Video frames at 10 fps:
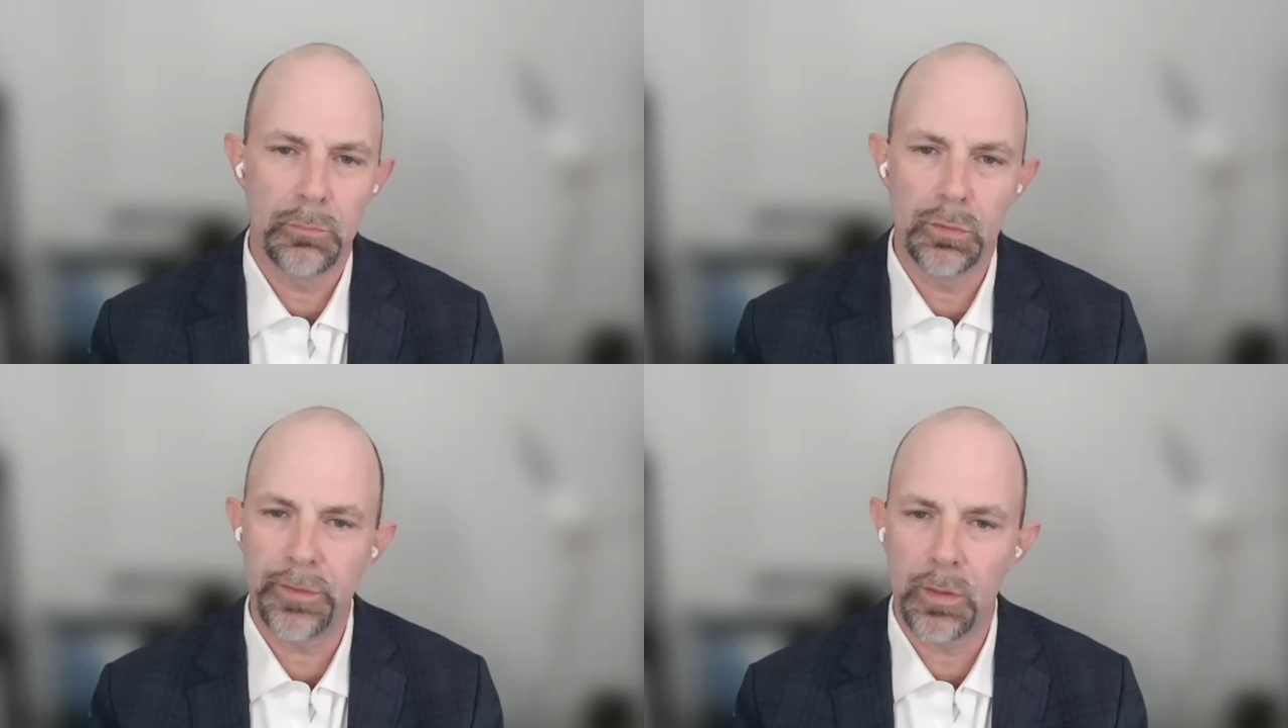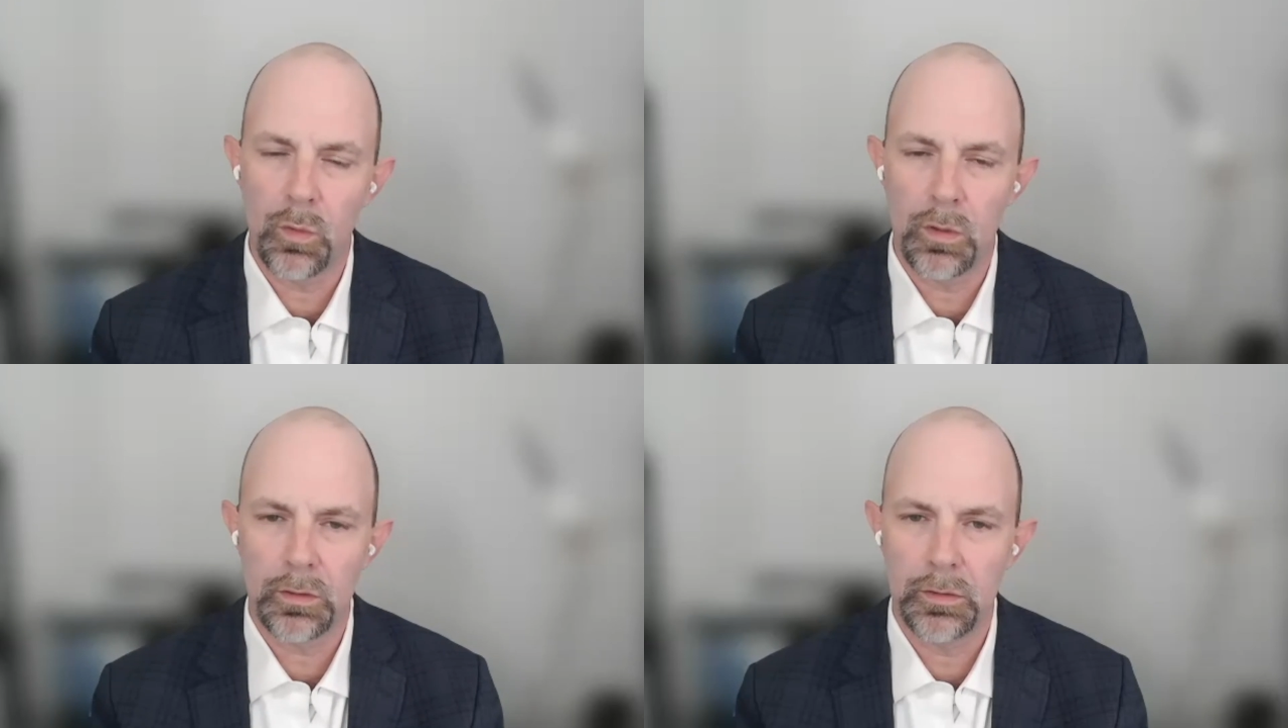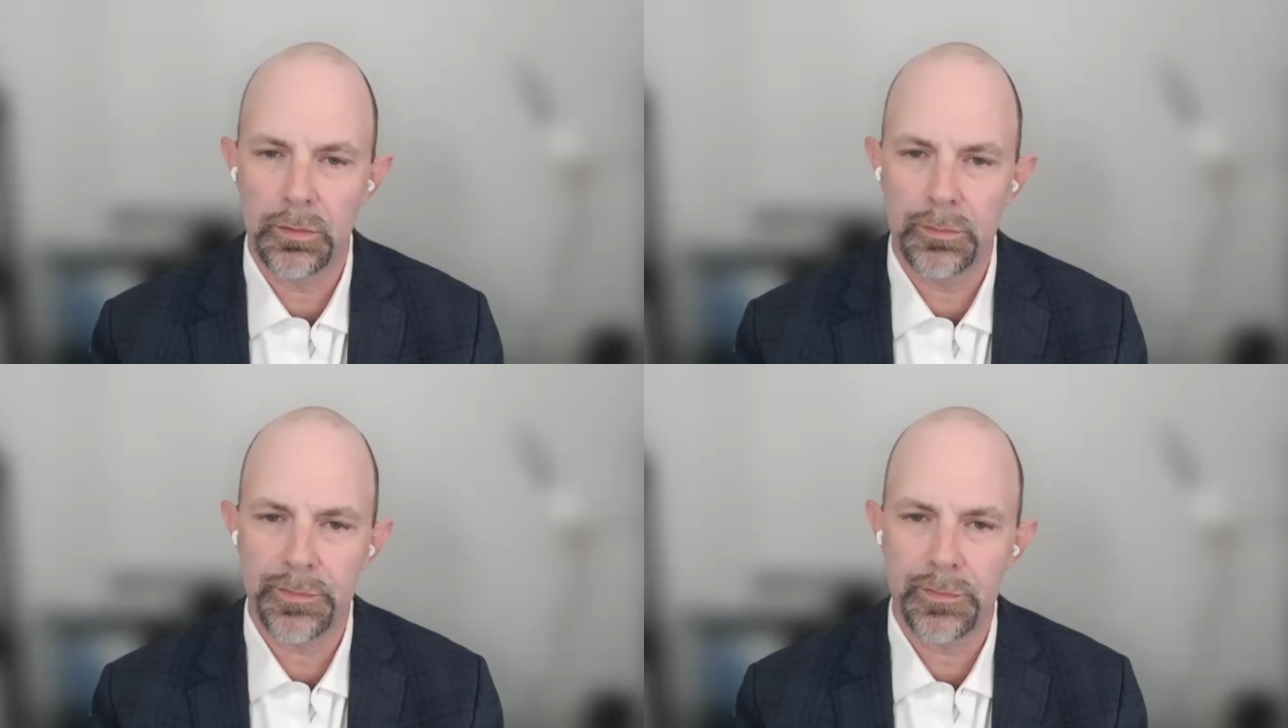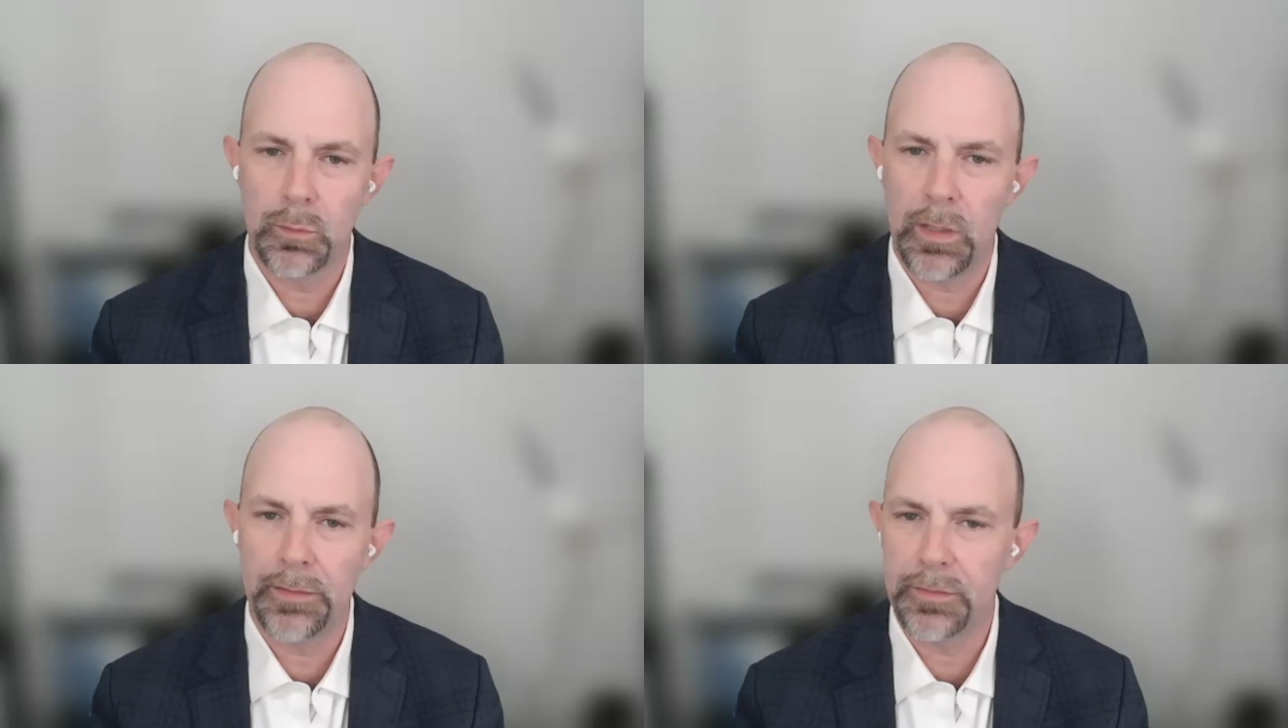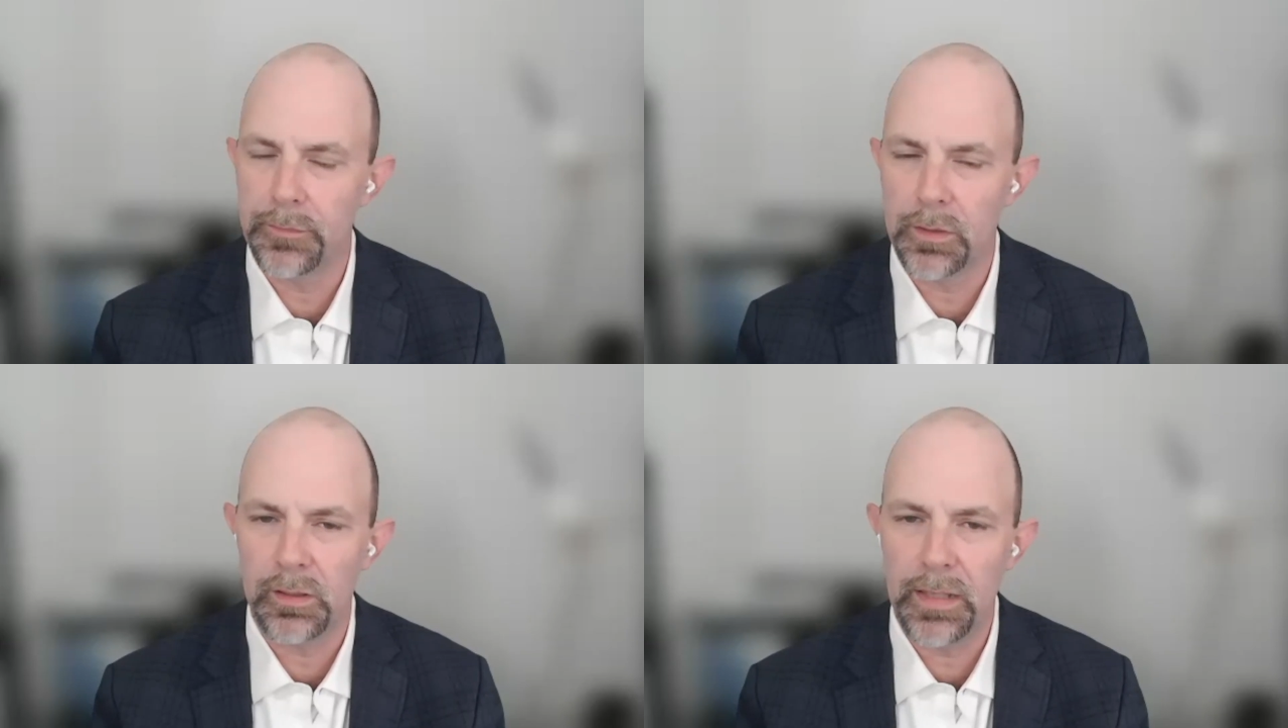moving workloads throughout
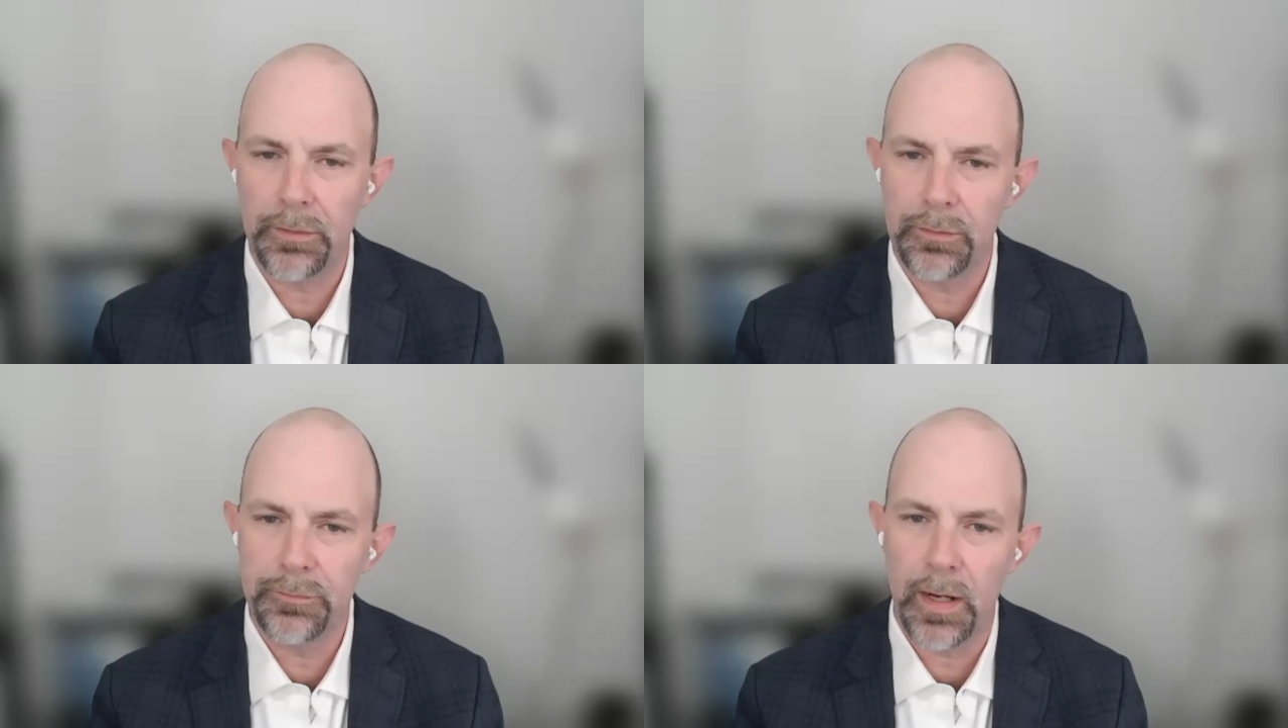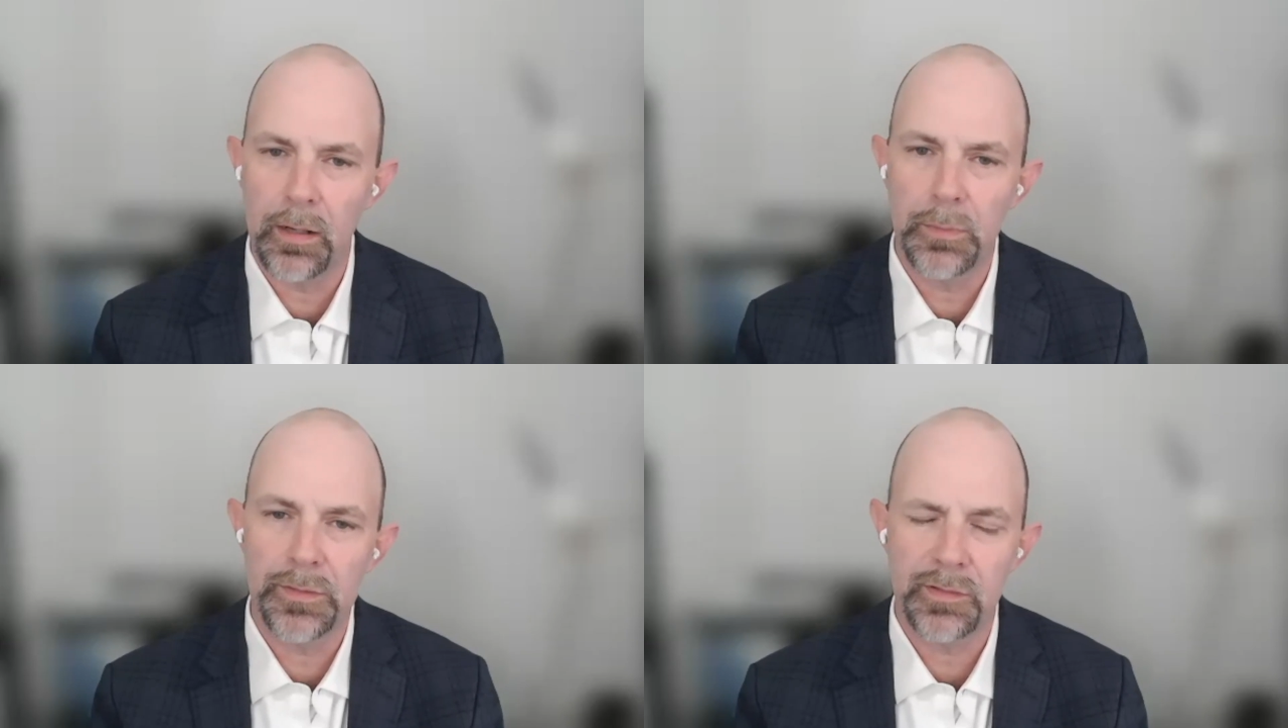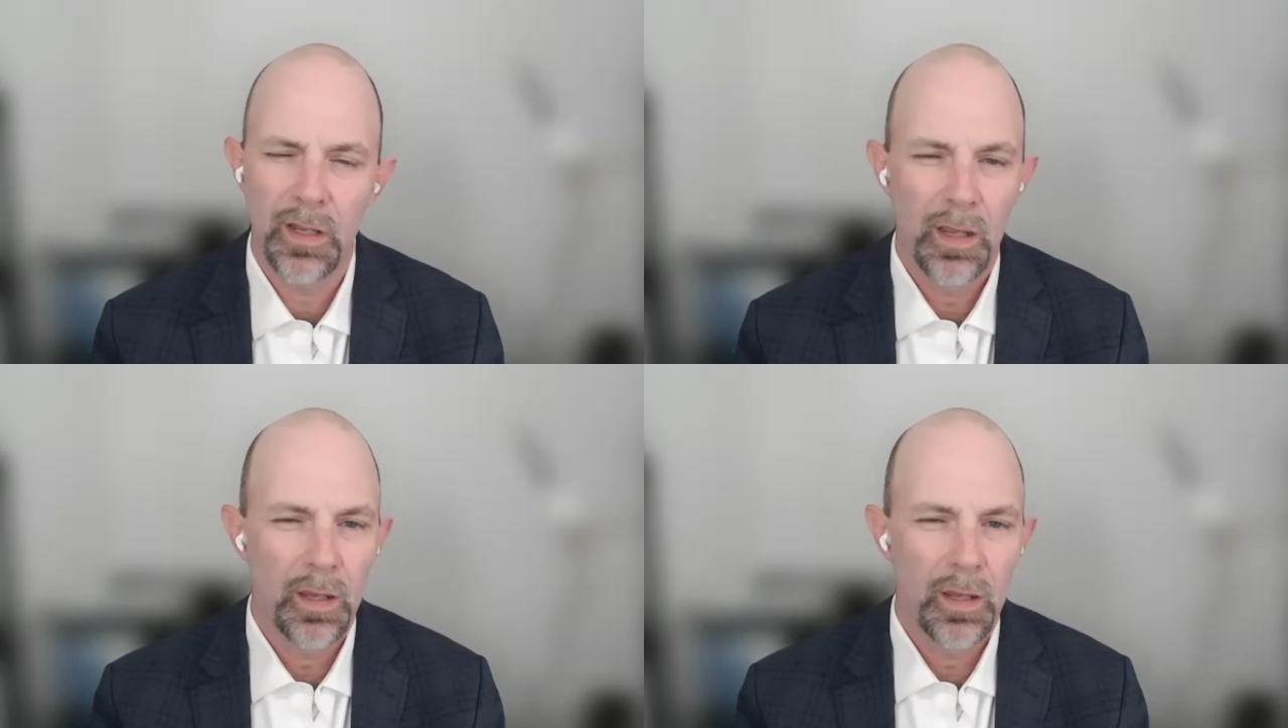different cloud environments.